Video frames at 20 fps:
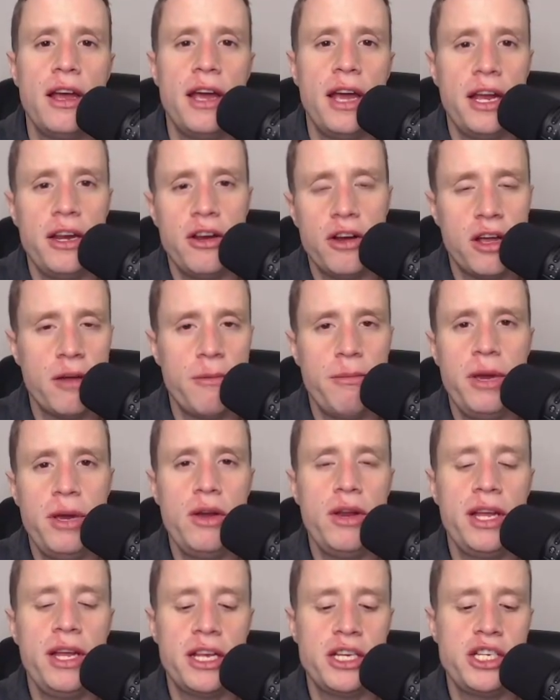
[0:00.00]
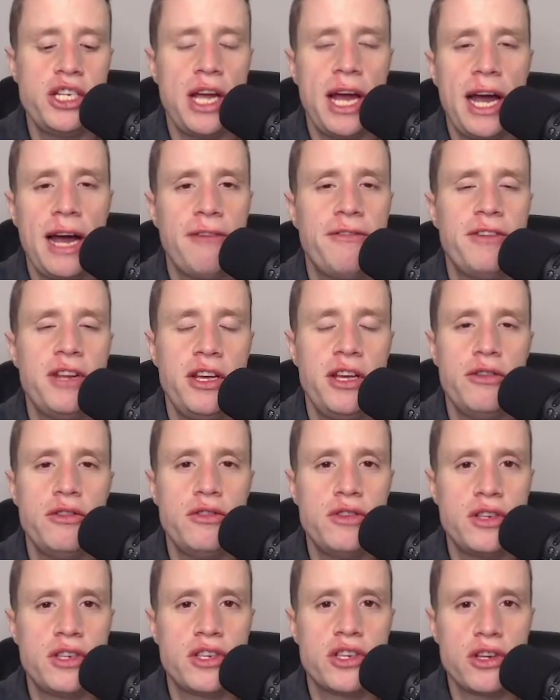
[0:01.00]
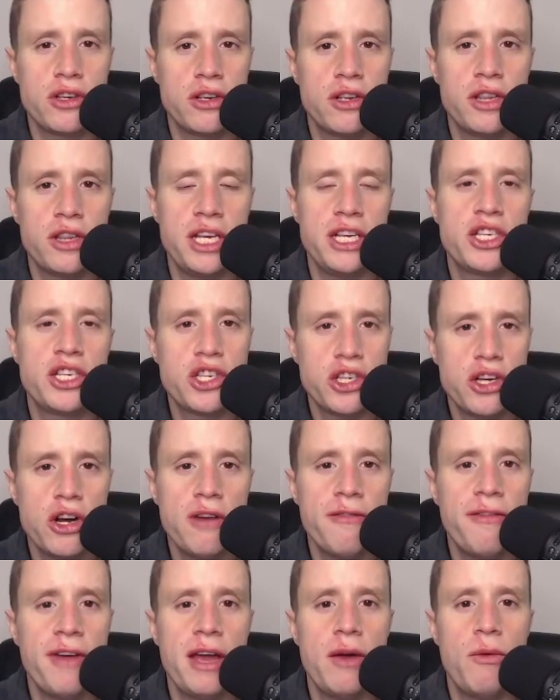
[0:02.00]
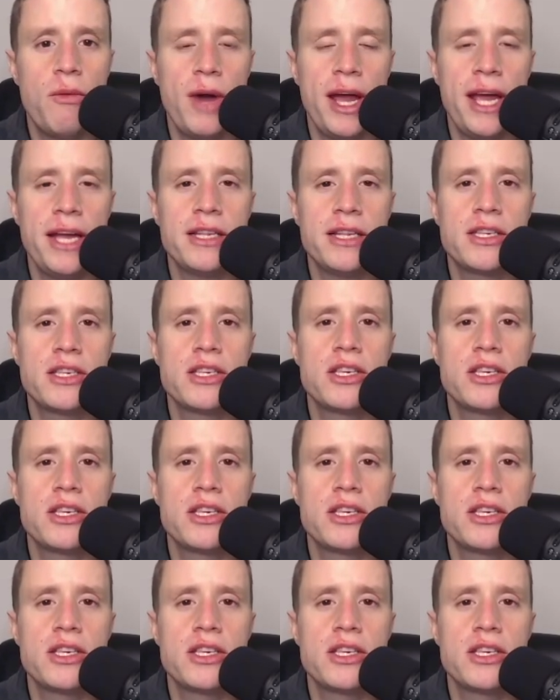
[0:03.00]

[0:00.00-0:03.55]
and you're computing this, you have to use these survey weights.